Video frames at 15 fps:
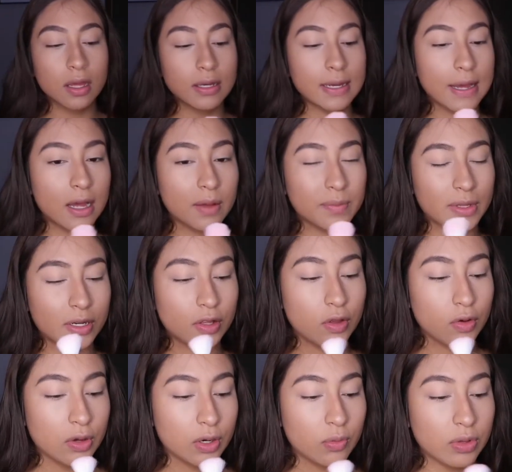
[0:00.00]
Now I'm gonna
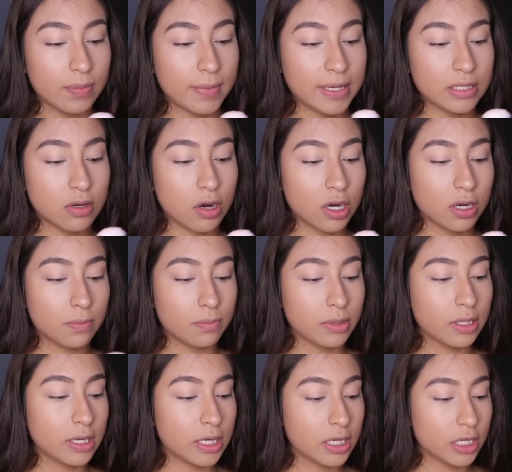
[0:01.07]
go in with my Tarte
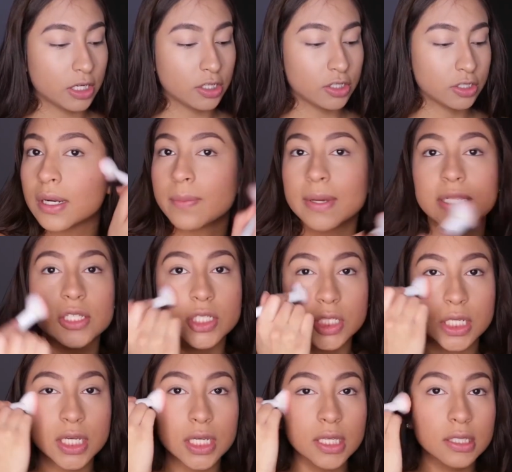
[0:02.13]
blush under my
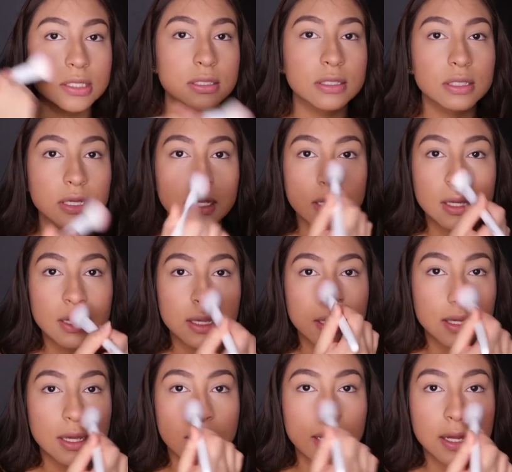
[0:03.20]
cheeks,
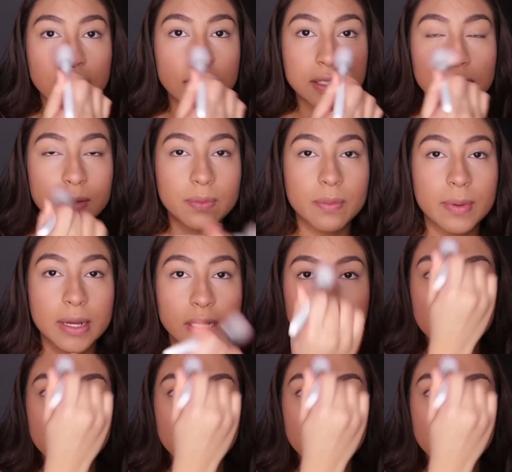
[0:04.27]
on the tip of my